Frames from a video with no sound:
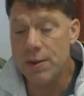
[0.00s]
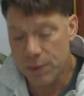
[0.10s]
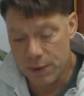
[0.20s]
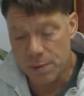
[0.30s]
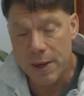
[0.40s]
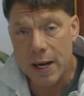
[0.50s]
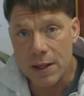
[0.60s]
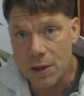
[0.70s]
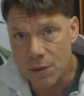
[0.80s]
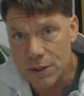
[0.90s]
they will get
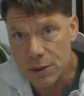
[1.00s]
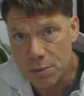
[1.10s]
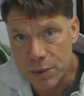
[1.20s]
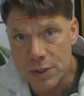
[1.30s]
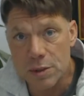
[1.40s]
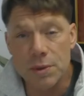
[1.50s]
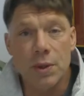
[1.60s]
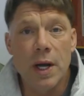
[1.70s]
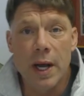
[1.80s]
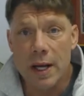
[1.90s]
back their original
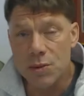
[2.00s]
principal